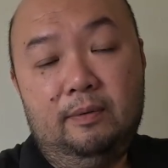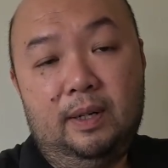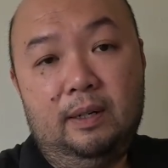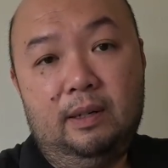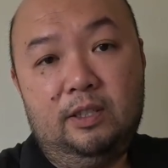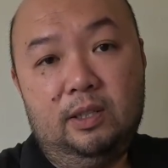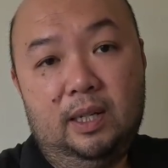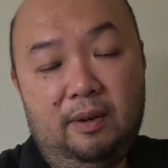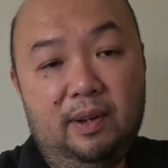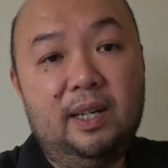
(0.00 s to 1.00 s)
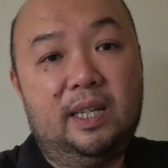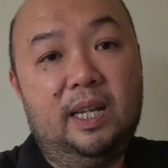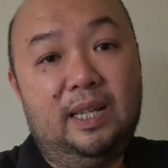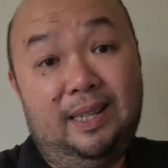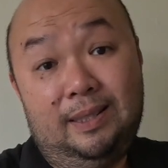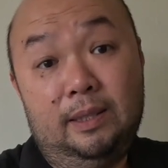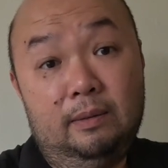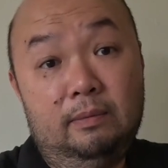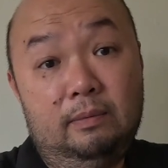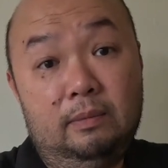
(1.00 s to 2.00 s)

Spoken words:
without actually having the gate hit it.